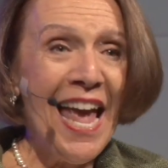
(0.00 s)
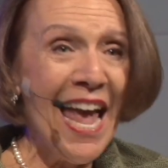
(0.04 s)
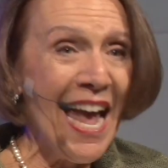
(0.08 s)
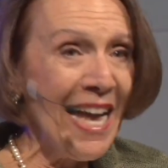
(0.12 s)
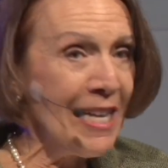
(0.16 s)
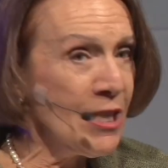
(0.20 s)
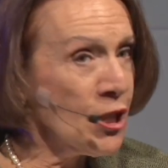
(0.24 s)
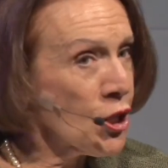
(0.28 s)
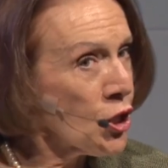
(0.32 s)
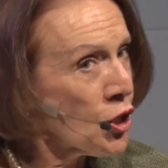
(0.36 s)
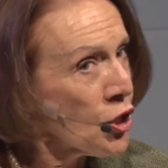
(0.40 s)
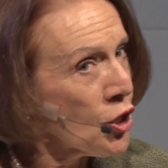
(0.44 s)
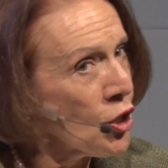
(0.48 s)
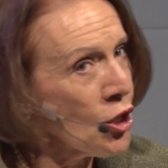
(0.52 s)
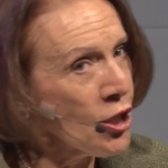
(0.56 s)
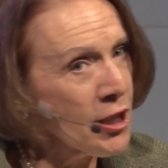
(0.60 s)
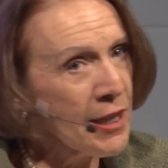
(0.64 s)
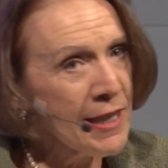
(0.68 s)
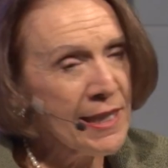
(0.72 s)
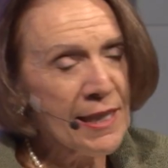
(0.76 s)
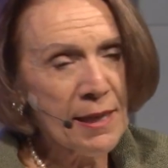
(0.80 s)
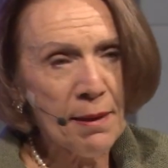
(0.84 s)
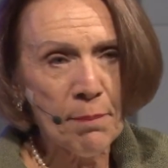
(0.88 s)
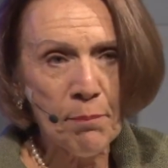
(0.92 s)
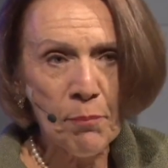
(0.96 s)
and
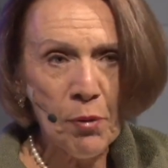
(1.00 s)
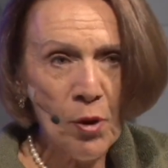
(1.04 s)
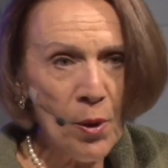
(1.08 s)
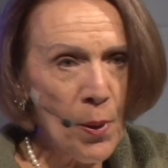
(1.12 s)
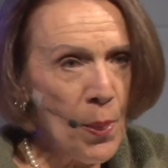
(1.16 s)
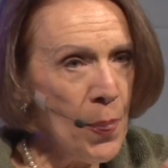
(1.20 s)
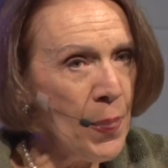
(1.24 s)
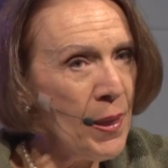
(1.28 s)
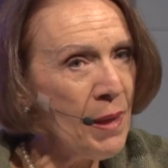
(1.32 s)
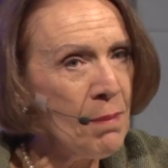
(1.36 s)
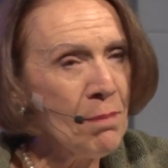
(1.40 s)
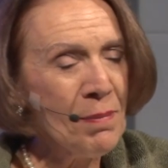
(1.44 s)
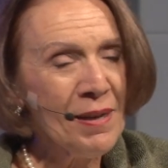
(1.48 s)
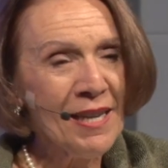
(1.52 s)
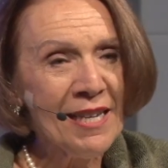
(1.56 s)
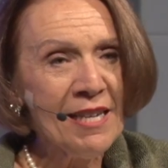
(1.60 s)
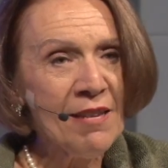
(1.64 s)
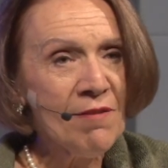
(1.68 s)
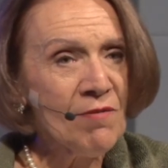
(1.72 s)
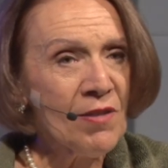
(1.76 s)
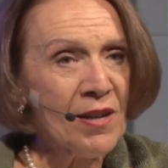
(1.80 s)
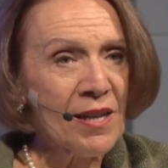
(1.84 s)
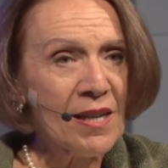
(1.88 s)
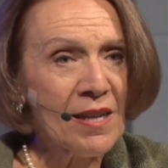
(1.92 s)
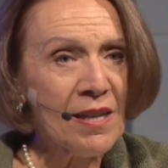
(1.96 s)
certainly upon them
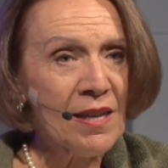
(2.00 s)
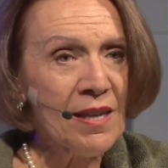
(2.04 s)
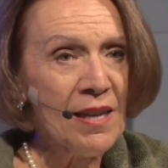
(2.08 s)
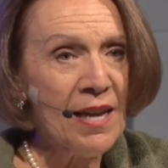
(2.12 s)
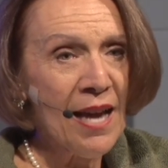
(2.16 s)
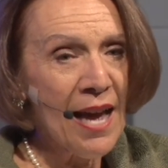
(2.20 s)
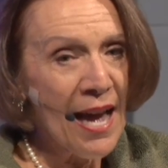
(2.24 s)
leaving.